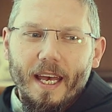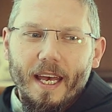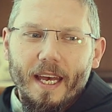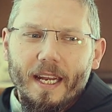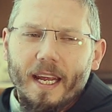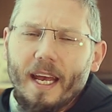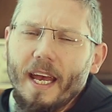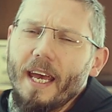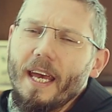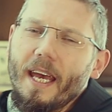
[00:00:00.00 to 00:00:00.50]

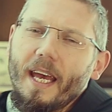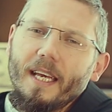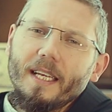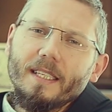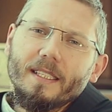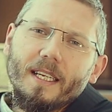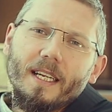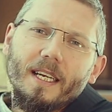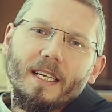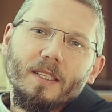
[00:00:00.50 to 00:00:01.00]
And hey,
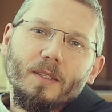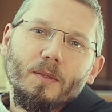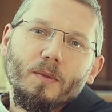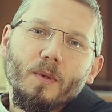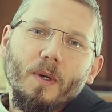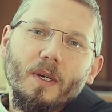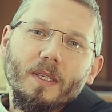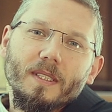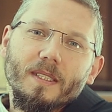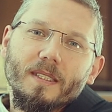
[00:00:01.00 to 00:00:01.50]
isn't it
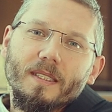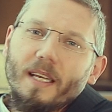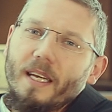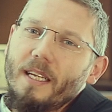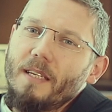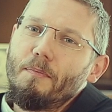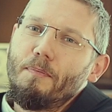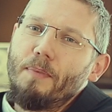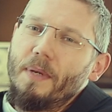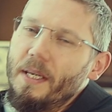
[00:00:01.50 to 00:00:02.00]
what
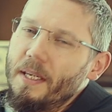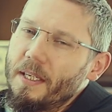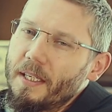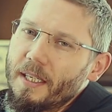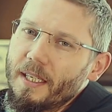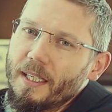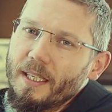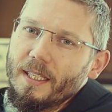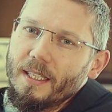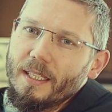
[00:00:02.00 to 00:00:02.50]
St.
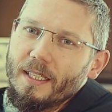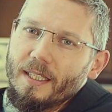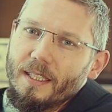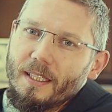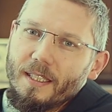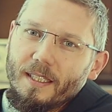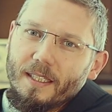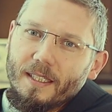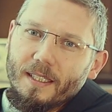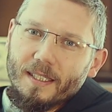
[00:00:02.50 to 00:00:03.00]
Peter
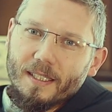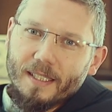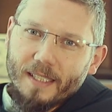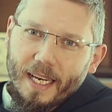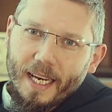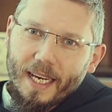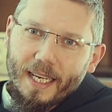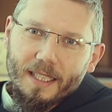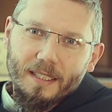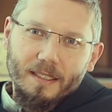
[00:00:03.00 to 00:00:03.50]

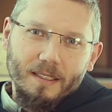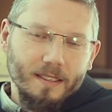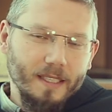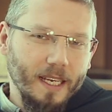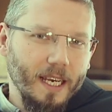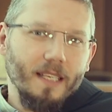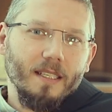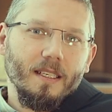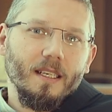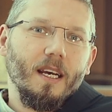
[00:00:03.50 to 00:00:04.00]
said
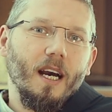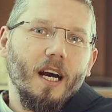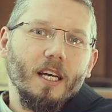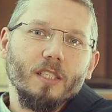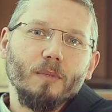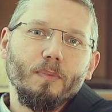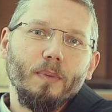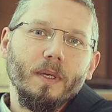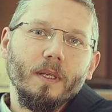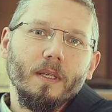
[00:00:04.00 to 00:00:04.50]
today in the
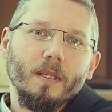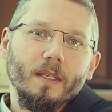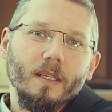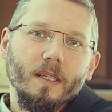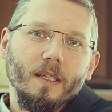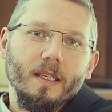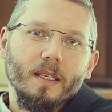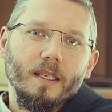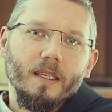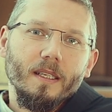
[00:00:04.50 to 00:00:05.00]
Gospel?
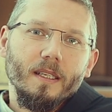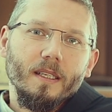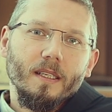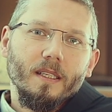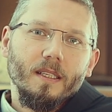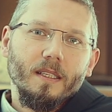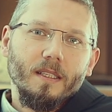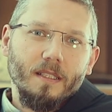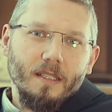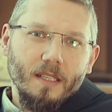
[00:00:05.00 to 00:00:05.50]

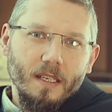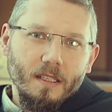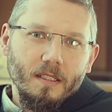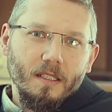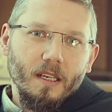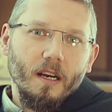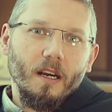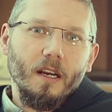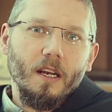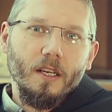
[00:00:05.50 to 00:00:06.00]

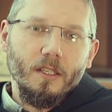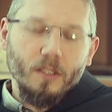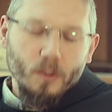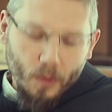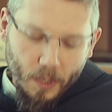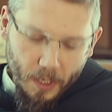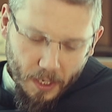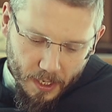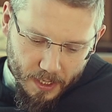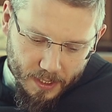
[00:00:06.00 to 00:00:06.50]
These are his
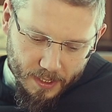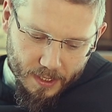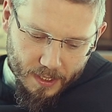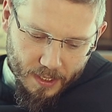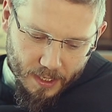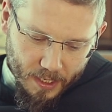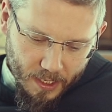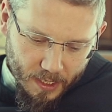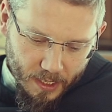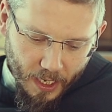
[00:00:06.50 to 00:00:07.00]

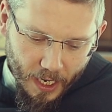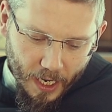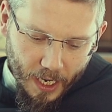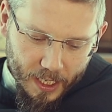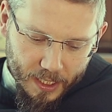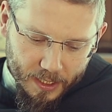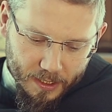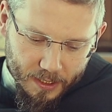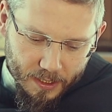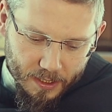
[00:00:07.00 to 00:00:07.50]
words.
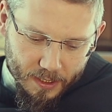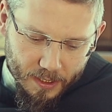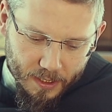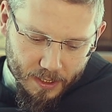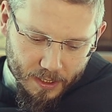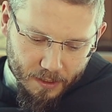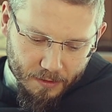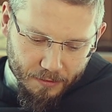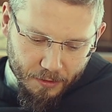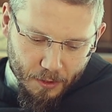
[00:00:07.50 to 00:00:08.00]
God
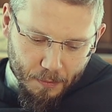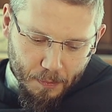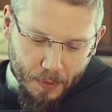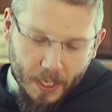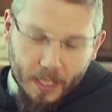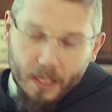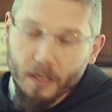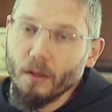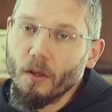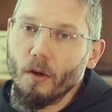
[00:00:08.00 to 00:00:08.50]

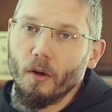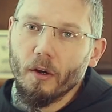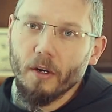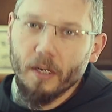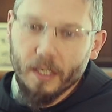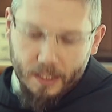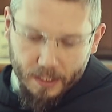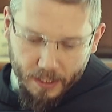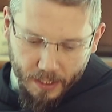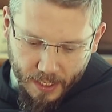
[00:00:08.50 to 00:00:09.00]
forbid,
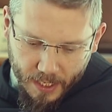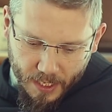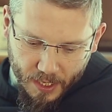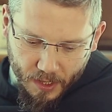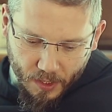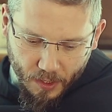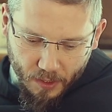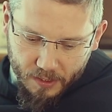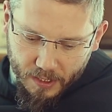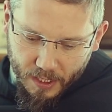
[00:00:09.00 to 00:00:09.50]
Lord,
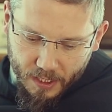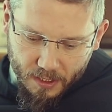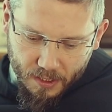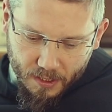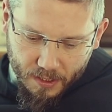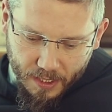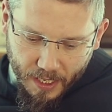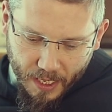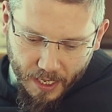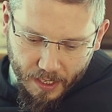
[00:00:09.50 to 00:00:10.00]
no such
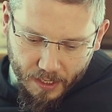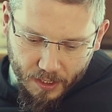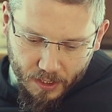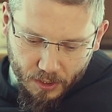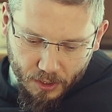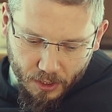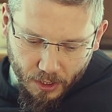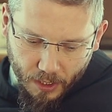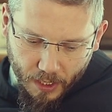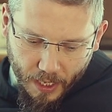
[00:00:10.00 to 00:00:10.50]
thing
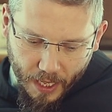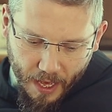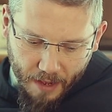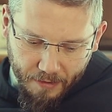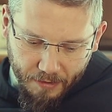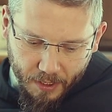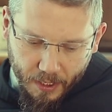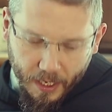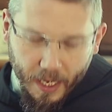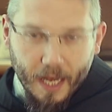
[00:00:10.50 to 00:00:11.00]
shall
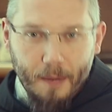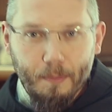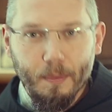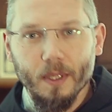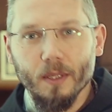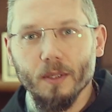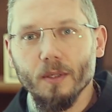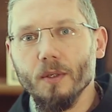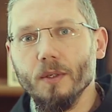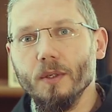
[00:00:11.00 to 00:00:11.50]
ever
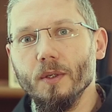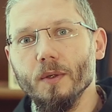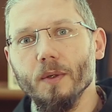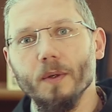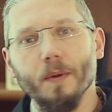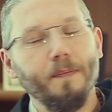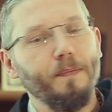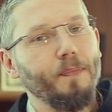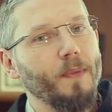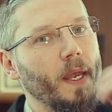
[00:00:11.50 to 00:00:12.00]
happen to
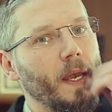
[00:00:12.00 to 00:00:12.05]
you.